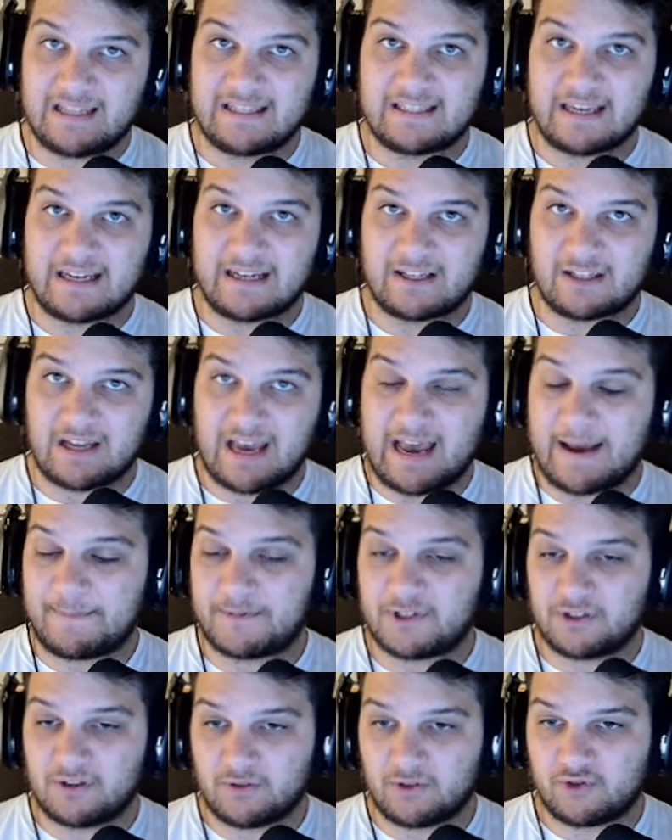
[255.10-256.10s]
hits like an
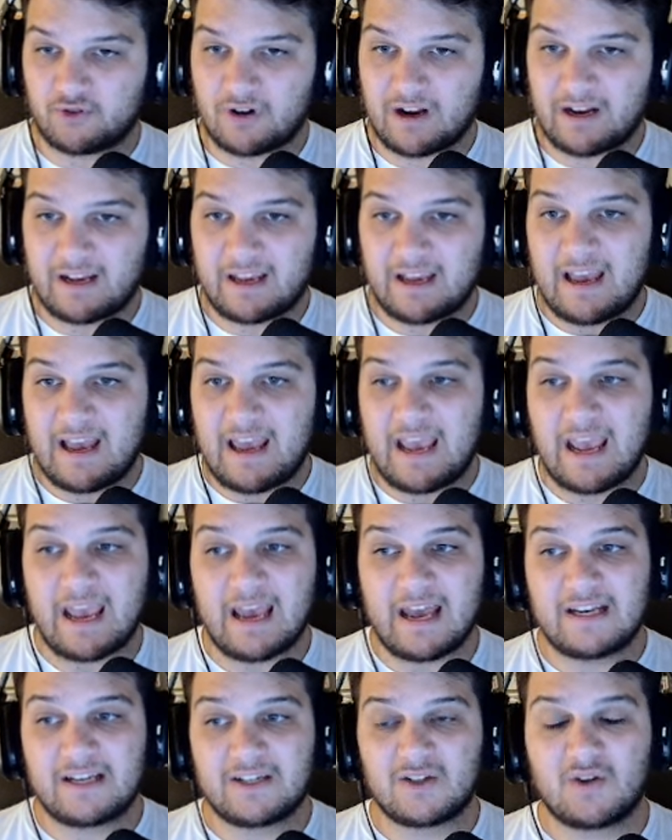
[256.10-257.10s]
absolute truck,
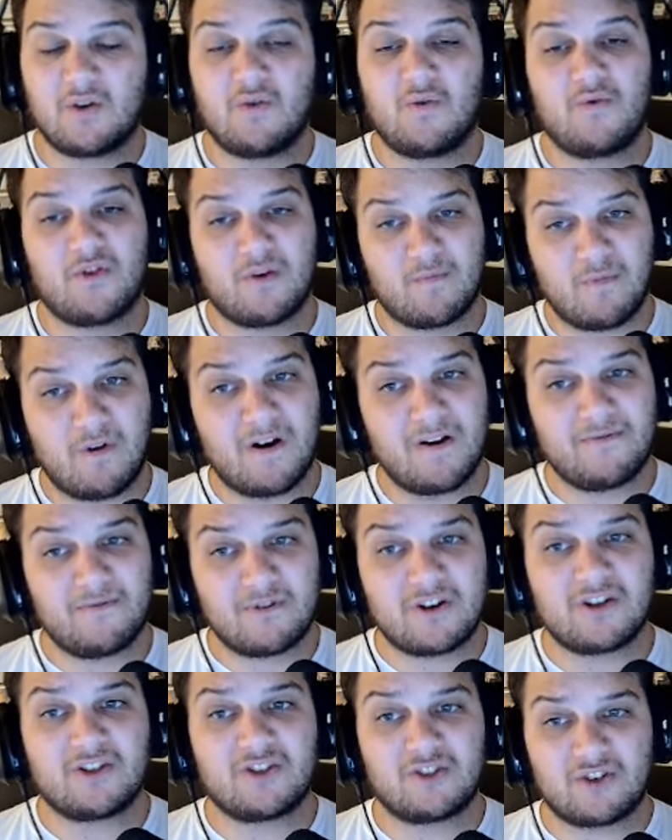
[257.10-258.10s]
and the
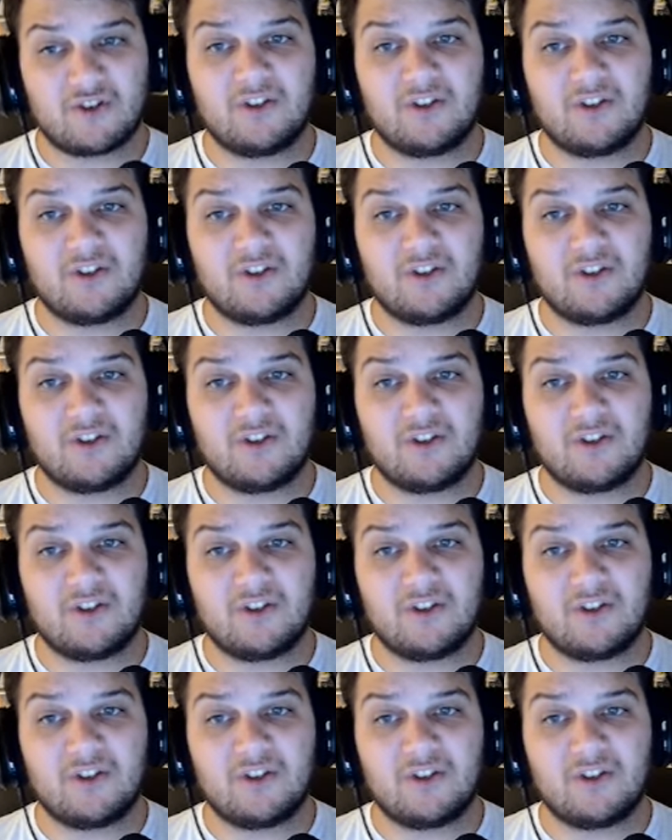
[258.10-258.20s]
Mothra could